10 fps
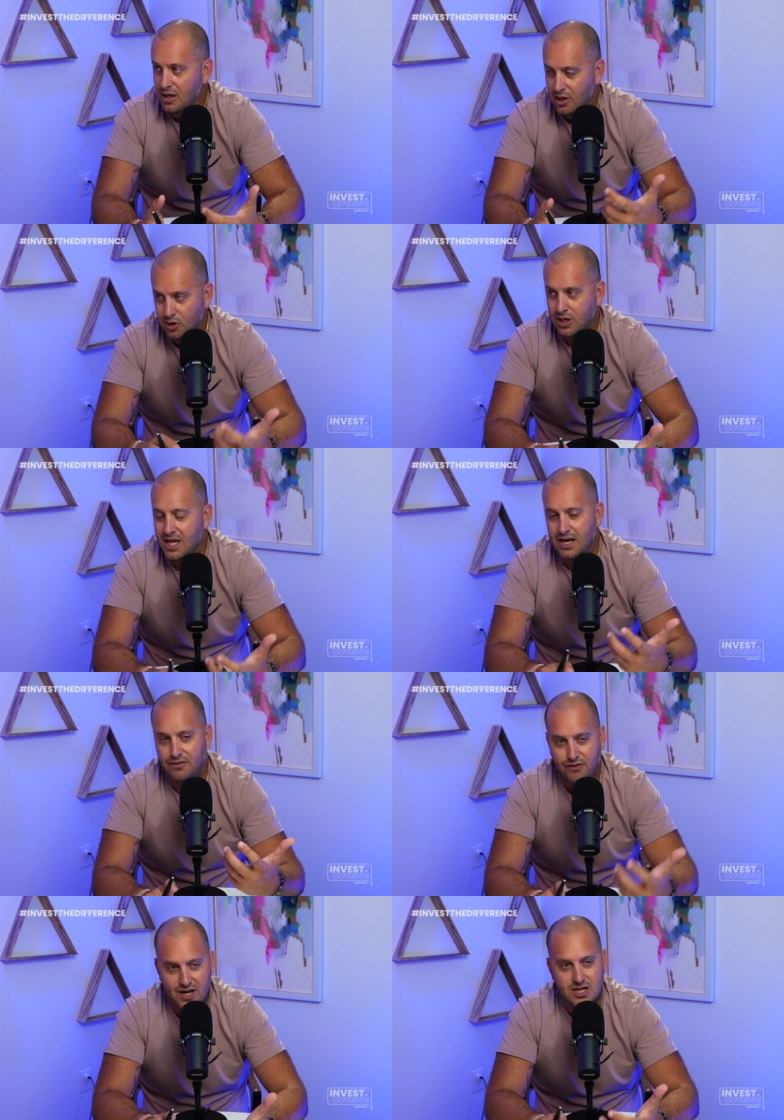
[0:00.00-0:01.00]
looking at a
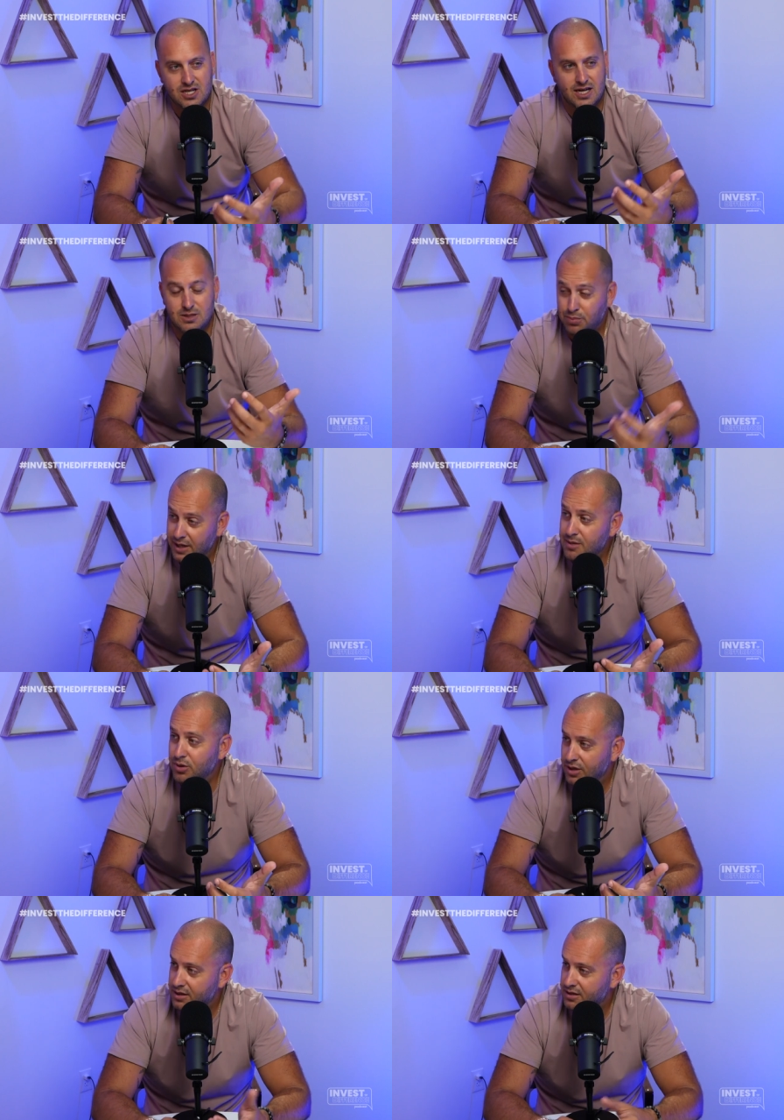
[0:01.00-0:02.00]
franchise
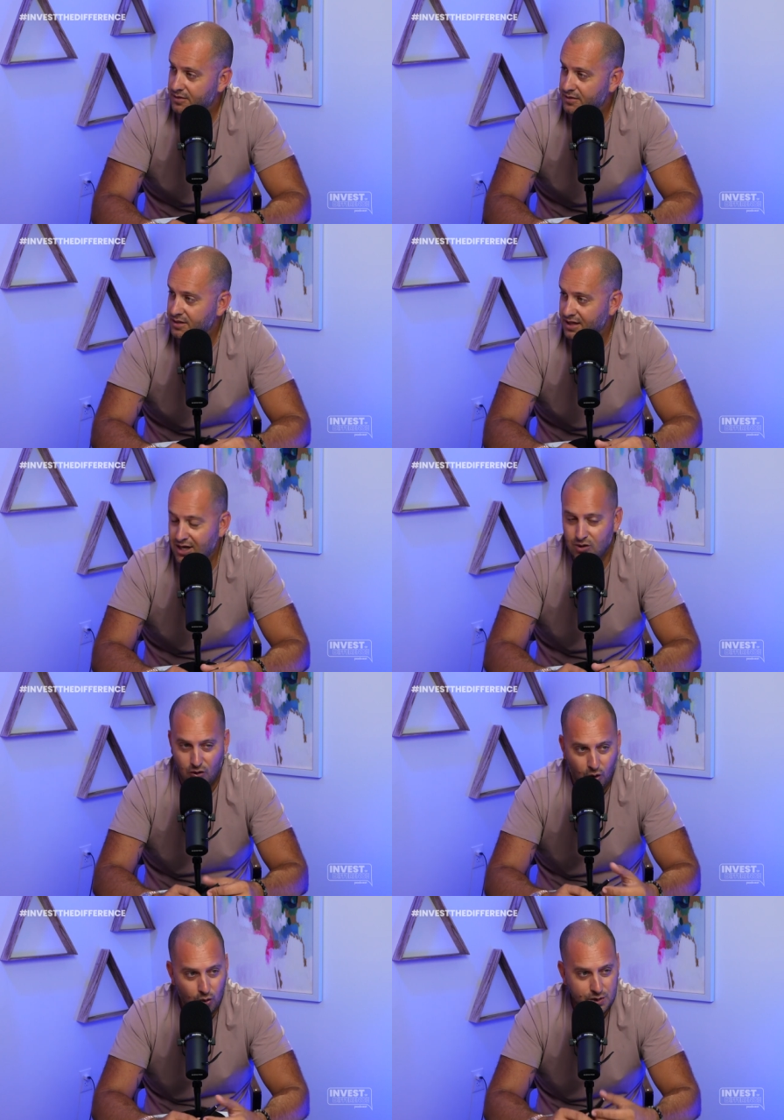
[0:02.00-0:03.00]
playbook mm-hmm. can
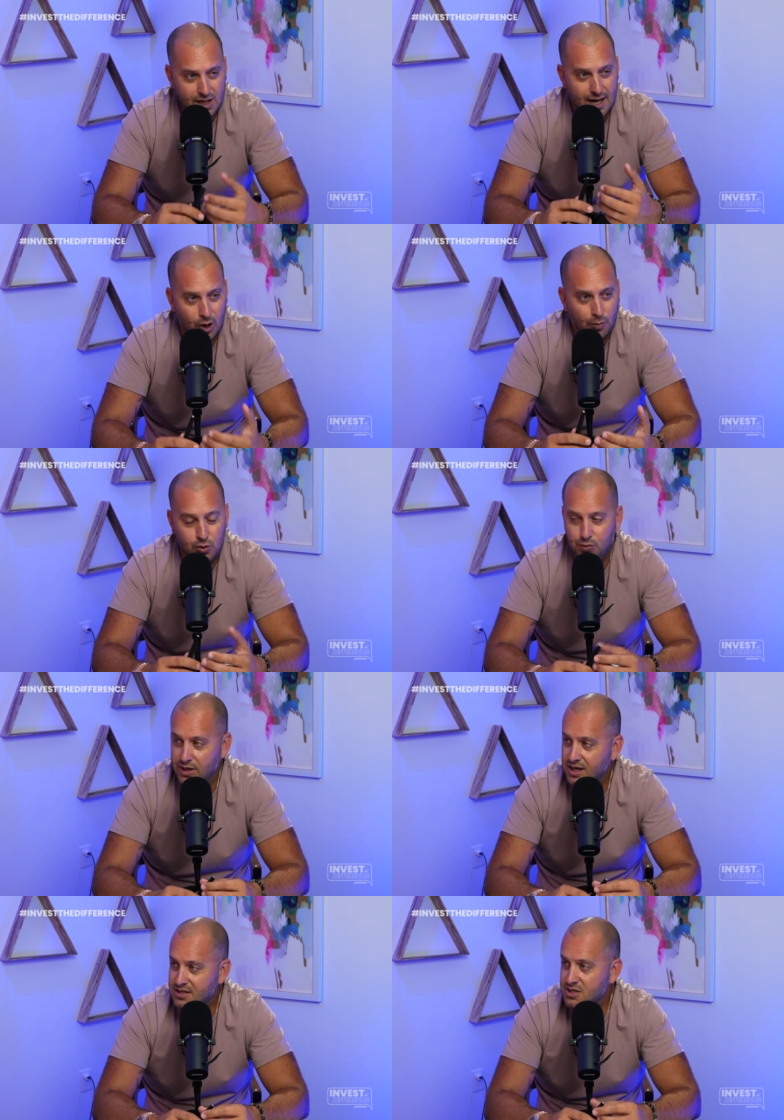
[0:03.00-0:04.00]
only help you
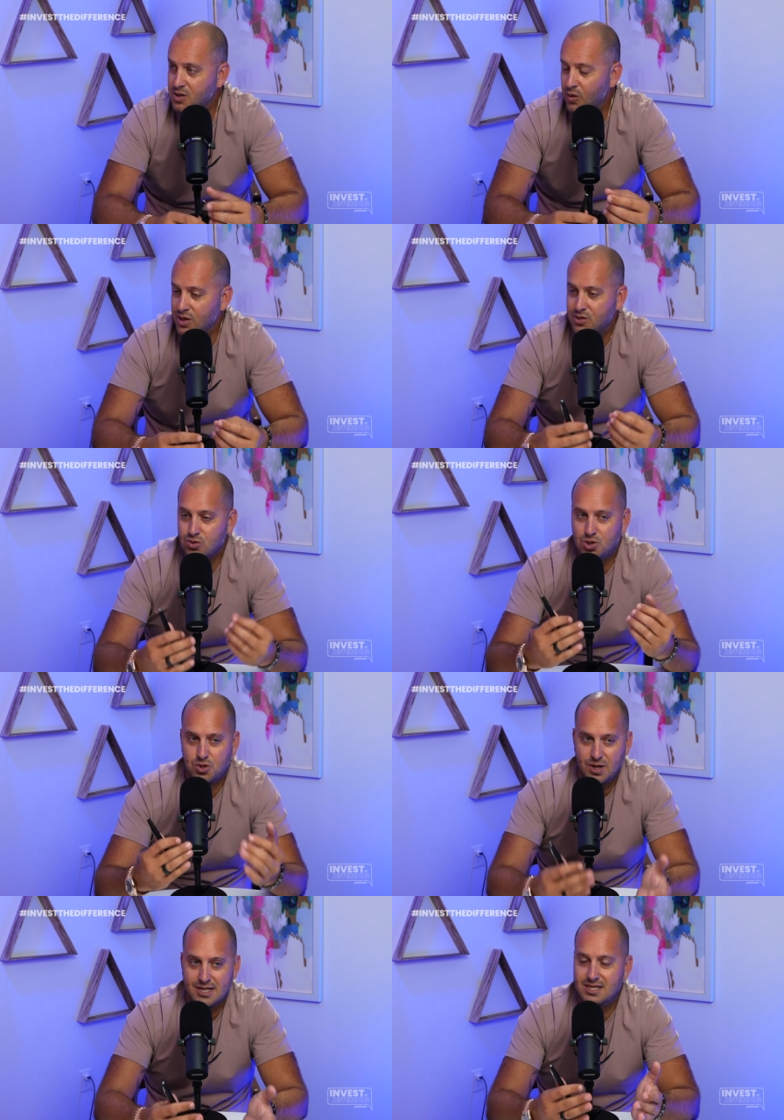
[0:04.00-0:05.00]
because it's going to
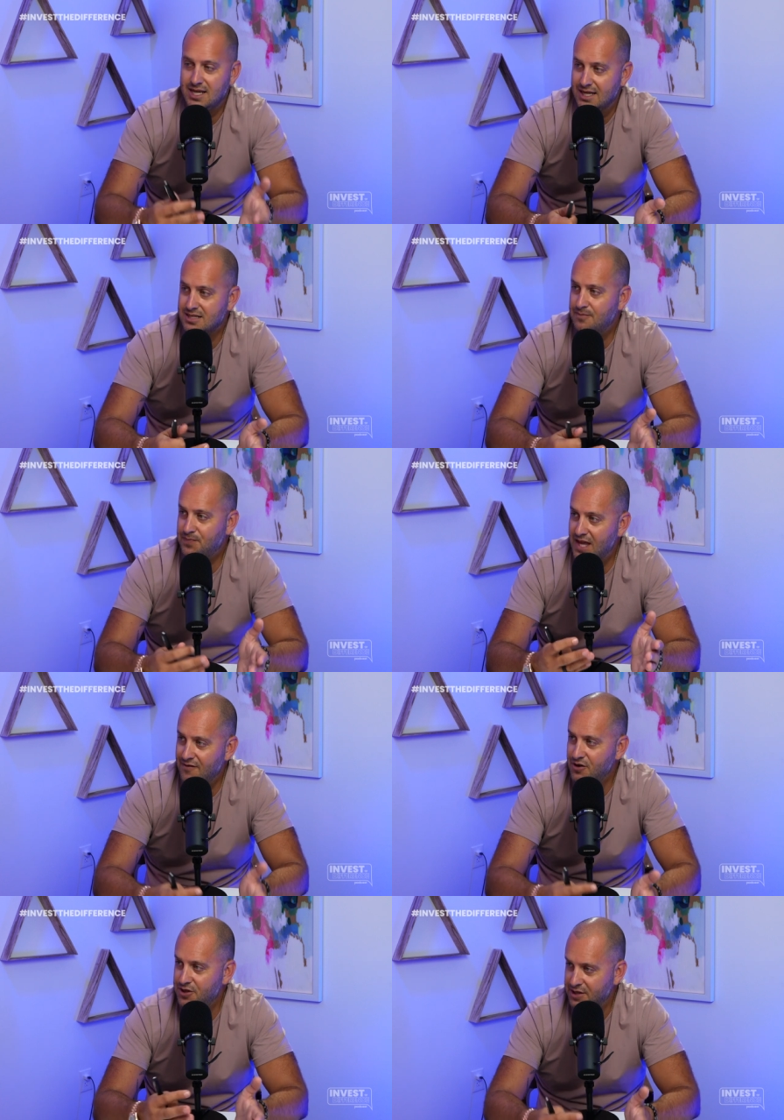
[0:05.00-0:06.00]
stress test
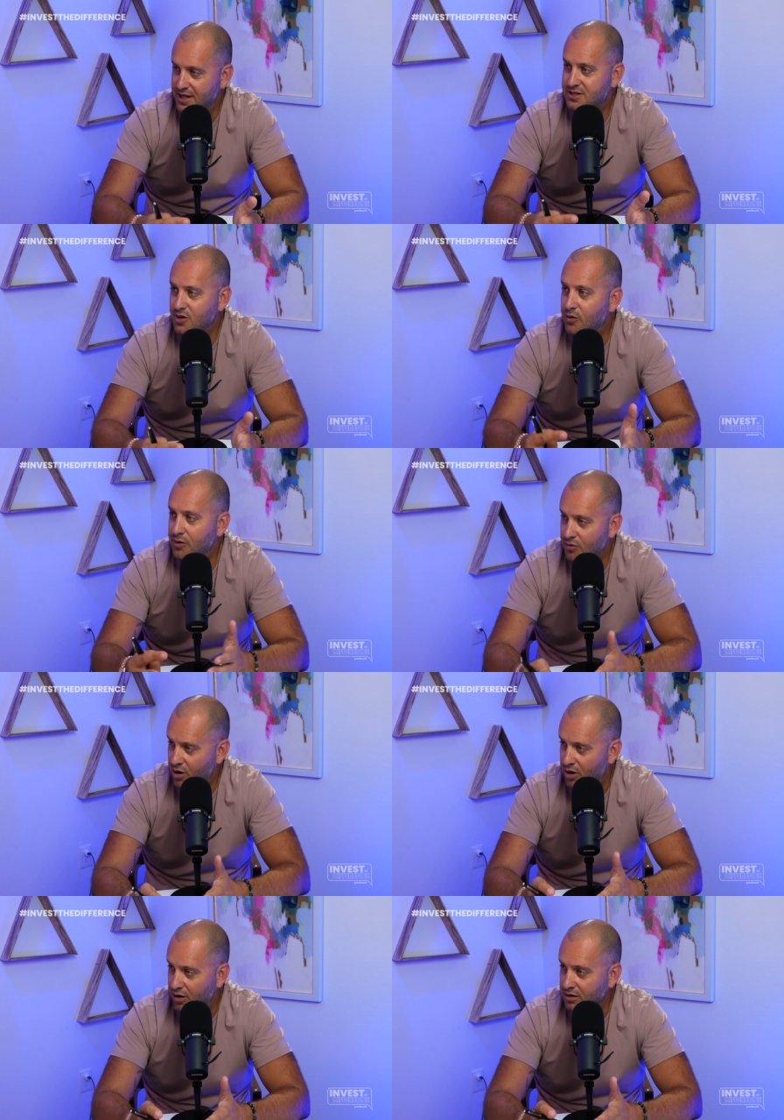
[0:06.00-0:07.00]
everything that's going
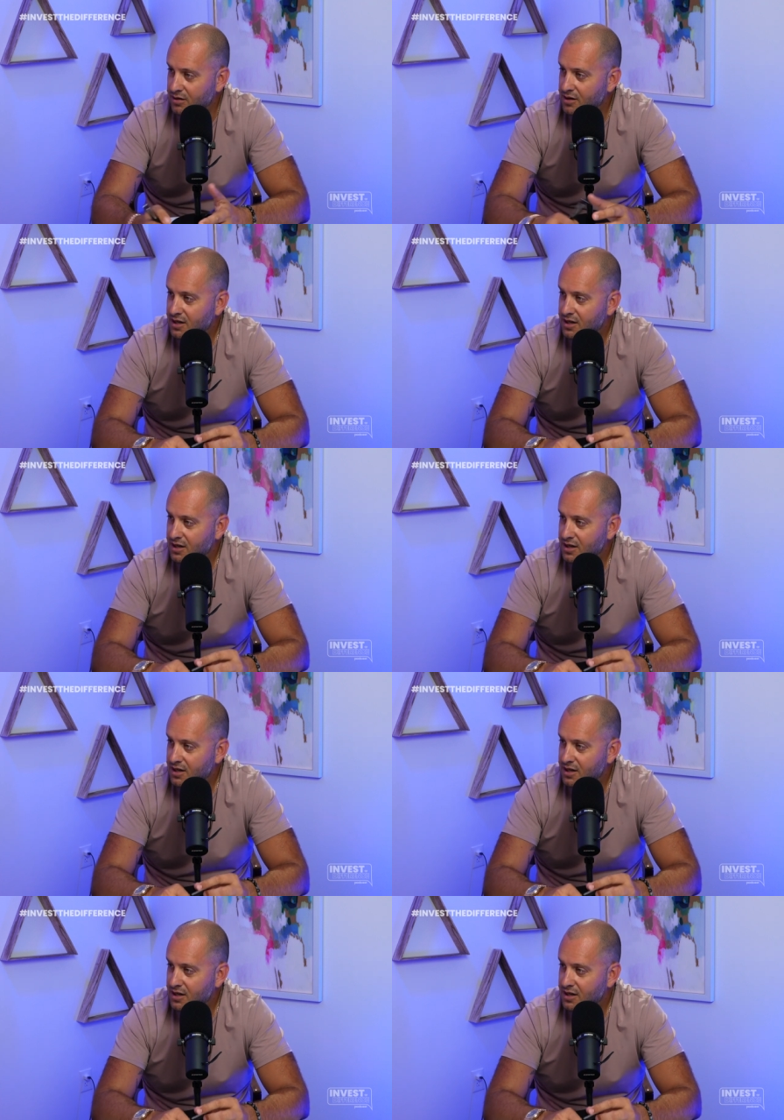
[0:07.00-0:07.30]
wrong.